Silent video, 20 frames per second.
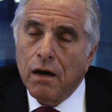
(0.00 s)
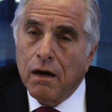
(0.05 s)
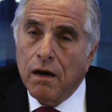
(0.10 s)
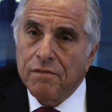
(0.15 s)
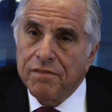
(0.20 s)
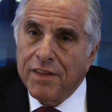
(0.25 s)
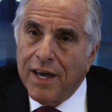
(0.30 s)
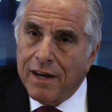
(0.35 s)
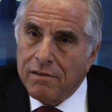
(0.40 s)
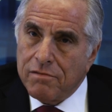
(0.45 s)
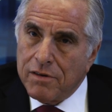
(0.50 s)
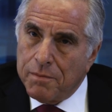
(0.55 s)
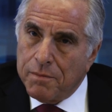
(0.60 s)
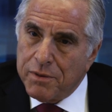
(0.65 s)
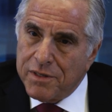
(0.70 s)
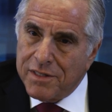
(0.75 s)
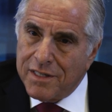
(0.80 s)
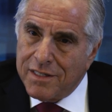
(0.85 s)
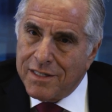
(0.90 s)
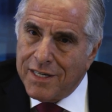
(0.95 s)
of that
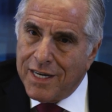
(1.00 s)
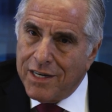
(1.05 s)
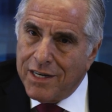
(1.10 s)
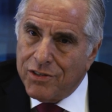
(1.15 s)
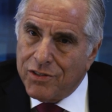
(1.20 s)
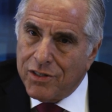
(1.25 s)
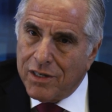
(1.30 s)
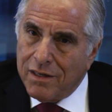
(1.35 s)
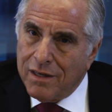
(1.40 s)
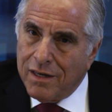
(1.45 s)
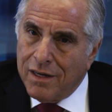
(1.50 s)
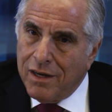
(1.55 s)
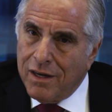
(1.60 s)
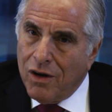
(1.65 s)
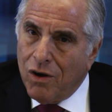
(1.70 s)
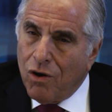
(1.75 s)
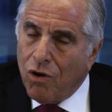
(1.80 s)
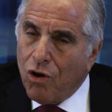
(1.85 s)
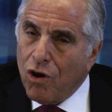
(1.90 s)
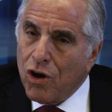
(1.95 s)
representation.
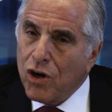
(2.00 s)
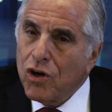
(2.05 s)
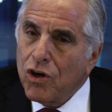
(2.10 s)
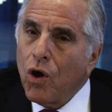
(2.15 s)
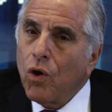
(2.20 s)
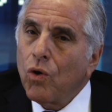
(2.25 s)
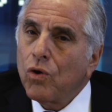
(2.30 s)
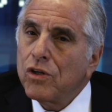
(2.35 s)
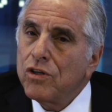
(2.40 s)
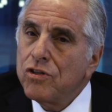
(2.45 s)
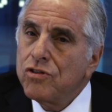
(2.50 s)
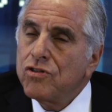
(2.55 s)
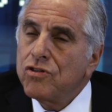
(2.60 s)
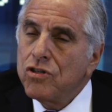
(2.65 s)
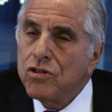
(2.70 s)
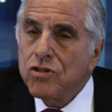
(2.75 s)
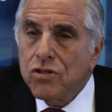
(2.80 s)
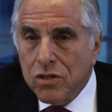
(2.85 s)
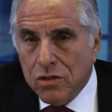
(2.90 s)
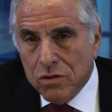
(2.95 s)
Our goal is
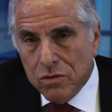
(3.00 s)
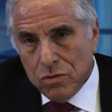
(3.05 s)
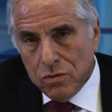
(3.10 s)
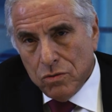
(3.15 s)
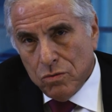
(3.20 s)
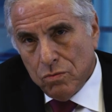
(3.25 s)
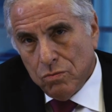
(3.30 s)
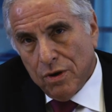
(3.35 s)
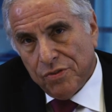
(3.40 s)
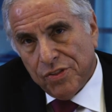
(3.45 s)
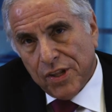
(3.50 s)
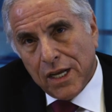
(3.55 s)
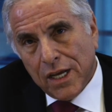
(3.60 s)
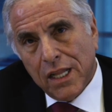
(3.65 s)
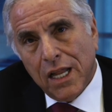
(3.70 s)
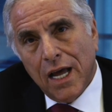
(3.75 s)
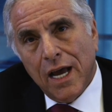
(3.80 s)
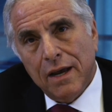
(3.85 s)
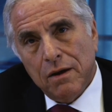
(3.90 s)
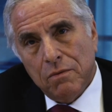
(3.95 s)
to do what the
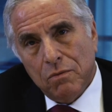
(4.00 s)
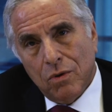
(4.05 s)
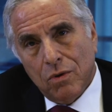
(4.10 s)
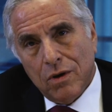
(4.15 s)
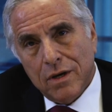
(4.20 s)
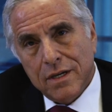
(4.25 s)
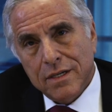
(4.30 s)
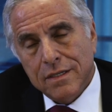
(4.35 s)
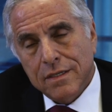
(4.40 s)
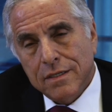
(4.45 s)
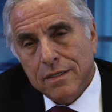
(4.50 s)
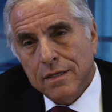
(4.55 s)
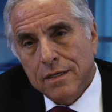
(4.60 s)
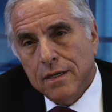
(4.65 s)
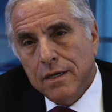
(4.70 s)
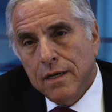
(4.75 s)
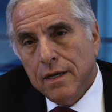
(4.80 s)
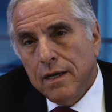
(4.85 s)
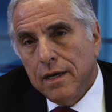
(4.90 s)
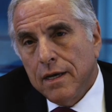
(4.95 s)
client wants,
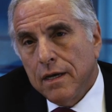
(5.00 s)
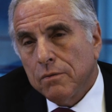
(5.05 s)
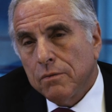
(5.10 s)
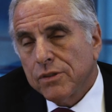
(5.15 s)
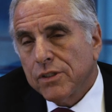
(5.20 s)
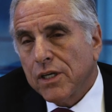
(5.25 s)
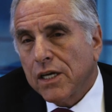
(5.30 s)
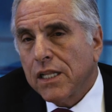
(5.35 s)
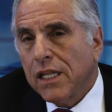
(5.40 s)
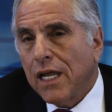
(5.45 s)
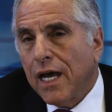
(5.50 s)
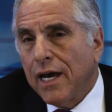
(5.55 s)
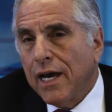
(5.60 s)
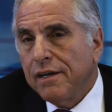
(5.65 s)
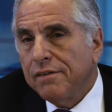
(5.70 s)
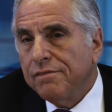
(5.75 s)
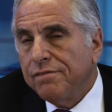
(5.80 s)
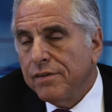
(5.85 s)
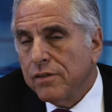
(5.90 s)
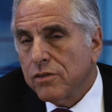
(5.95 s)
what the
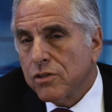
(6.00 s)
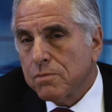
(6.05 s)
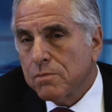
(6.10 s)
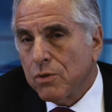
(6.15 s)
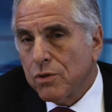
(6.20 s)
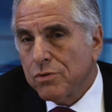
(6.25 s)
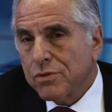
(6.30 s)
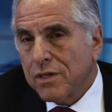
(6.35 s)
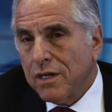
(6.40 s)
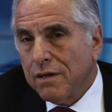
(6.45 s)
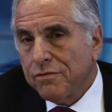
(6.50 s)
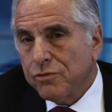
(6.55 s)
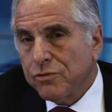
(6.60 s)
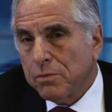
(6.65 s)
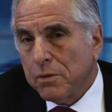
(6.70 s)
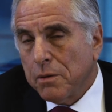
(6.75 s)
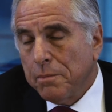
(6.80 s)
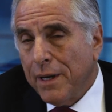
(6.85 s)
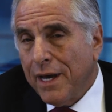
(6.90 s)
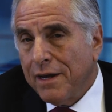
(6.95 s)
client feels most
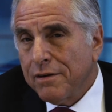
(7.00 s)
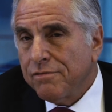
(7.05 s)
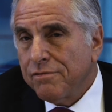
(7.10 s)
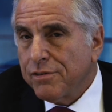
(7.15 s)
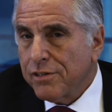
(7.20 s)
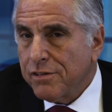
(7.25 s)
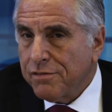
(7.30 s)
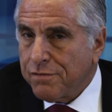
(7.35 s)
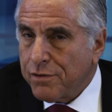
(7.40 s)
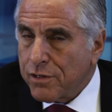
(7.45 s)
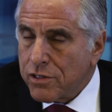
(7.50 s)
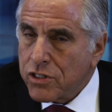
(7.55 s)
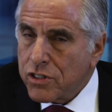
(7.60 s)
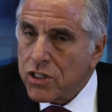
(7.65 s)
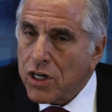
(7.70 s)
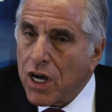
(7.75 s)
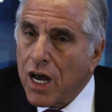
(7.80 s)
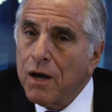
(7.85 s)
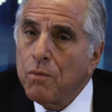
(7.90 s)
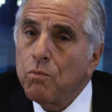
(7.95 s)
comfortable about. And for the first
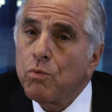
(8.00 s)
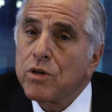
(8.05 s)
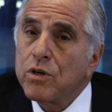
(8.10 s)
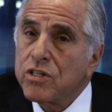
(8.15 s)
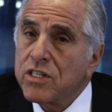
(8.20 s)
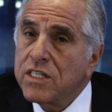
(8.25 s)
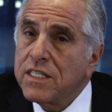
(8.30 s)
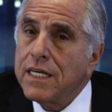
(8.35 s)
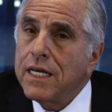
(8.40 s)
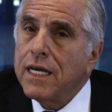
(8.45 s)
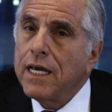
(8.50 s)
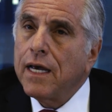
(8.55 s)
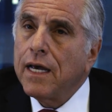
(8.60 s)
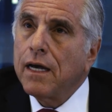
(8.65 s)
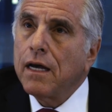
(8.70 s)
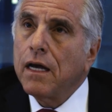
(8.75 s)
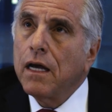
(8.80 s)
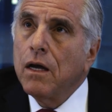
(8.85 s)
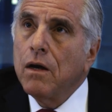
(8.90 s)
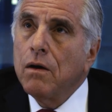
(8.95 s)
time, we're
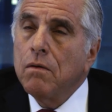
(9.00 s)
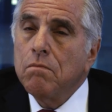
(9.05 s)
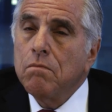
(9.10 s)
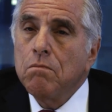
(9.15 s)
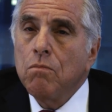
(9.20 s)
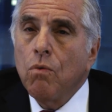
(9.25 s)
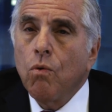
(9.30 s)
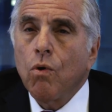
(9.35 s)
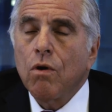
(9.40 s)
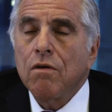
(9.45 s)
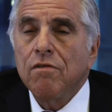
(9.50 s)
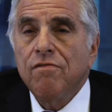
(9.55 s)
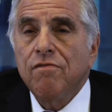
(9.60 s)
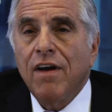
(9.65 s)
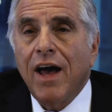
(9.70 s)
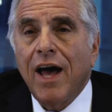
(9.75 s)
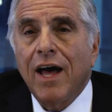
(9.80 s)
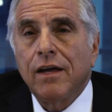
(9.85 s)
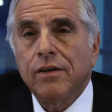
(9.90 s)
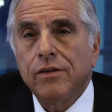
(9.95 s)
seeing more
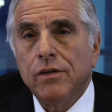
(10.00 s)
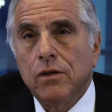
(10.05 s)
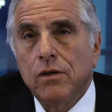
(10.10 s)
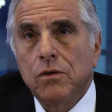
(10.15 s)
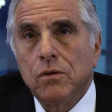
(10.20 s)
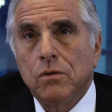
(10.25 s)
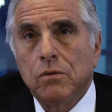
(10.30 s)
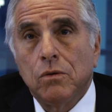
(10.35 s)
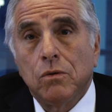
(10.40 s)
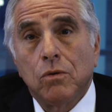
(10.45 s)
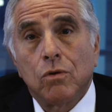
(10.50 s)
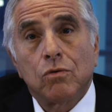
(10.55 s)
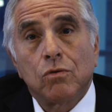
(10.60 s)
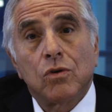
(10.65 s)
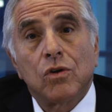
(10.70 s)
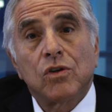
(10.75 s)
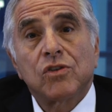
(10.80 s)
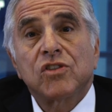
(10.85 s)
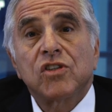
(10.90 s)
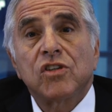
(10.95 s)
value or
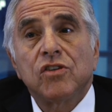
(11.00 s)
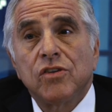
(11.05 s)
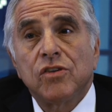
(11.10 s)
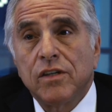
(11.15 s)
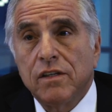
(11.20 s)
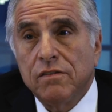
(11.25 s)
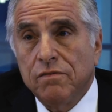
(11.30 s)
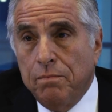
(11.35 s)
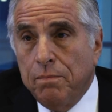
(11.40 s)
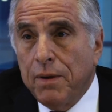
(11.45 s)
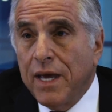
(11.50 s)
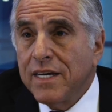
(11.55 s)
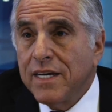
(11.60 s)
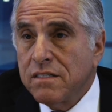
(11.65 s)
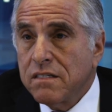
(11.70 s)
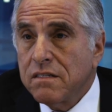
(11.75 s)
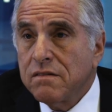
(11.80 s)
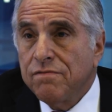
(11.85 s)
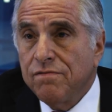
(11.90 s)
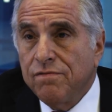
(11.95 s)

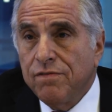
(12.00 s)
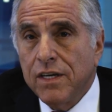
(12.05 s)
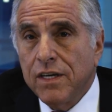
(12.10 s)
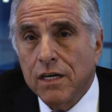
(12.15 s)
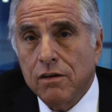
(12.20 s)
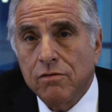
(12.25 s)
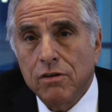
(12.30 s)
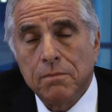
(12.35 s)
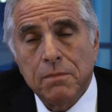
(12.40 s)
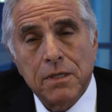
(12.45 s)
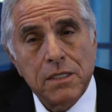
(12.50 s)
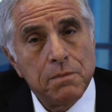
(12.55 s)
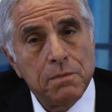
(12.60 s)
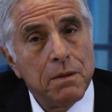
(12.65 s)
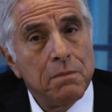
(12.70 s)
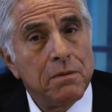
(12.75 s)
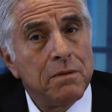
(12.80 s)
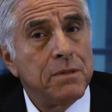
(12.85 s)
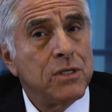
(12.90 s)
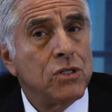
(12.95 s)
alternative-based fee agreements.
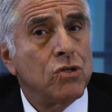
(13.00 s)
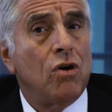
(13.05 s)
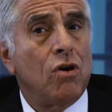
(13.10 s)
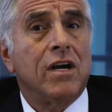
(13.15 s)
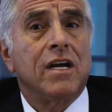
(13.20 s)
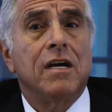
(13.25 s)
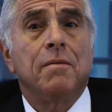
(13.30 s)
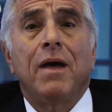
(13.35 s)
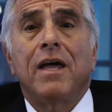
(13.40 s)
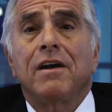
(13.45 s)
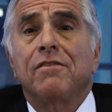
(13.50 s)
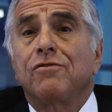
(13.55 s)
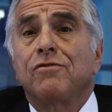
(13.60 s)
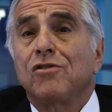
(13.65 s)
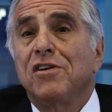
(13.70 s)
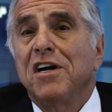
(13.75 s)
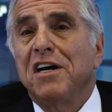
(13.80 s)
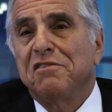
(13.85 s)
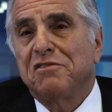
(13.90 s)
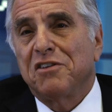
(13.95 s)
People have been talking about it
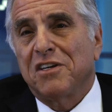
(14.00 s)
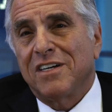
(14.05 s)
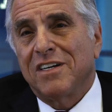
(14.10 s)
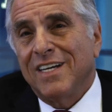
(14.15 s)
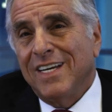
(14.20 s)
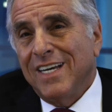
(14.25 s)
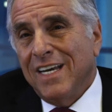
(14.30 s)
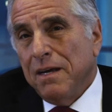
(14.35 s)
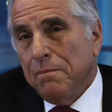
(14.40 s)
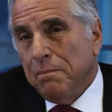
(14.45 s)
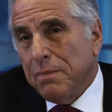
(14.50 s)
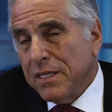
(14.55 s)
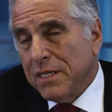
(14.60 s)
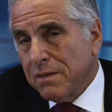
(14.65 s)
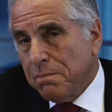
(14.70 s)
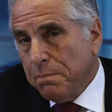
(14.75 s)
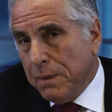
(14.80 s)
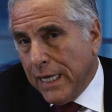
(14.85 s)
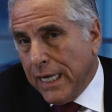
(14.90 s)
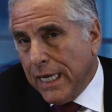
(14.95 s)
forever, but
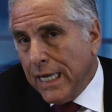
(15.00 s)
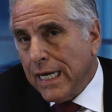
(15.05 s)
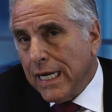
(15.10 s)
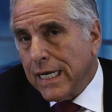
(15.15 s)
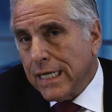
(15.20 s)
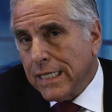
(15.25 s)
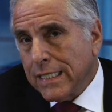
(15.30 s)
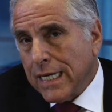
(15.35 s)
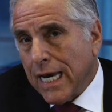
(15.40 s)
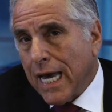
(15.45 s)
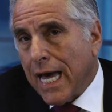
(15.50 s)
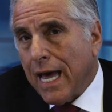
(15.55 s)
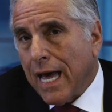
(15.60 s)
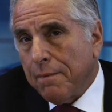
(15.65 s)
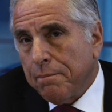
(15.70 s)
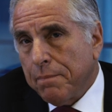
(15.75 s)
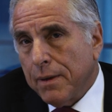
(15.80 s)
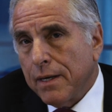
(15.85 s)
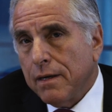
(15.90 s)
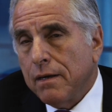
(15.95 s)
it's beginning to
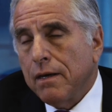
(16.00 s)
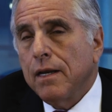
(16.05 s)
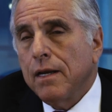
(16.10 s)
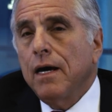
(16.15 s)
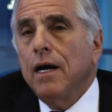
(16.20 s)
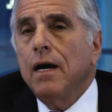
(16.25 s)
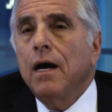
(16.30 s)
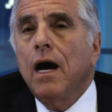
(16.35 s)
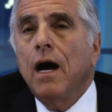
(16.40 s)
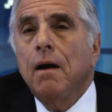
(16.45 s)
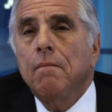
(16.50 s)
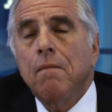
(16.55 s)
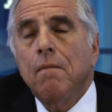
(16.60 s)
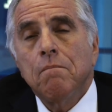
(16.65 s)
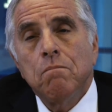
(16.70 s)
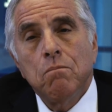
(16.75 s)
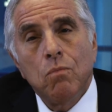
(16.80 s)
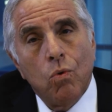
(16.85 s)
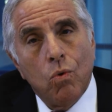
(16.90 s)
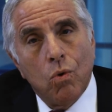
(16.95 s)
happen
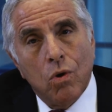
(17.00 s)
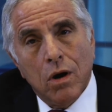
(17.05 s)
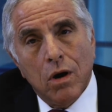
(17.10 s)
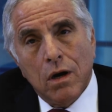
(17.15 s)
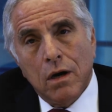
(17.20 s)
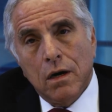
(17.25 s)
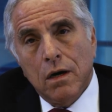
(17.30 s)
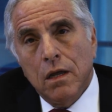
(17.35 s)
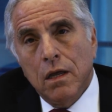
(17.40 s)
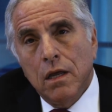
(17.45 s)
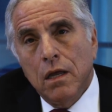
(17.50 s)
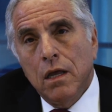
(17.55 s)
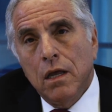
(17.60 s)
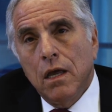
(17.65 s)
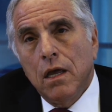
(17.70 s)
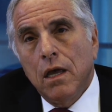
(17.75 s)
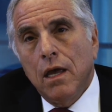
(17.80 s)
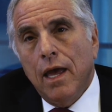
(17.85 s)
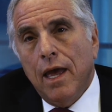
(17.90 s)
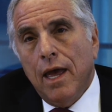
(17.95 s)
more
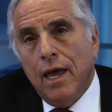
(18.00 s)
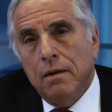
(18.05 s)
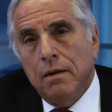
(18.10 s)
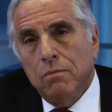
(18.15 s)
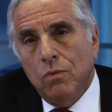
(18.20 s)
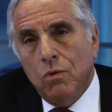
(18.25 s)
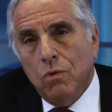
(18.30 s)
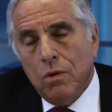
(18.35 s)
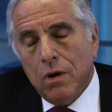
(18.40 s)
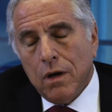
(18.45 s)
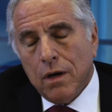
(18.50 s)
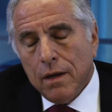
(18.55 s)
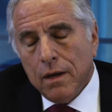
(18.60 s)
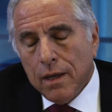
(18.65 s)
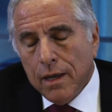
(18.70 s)
and more.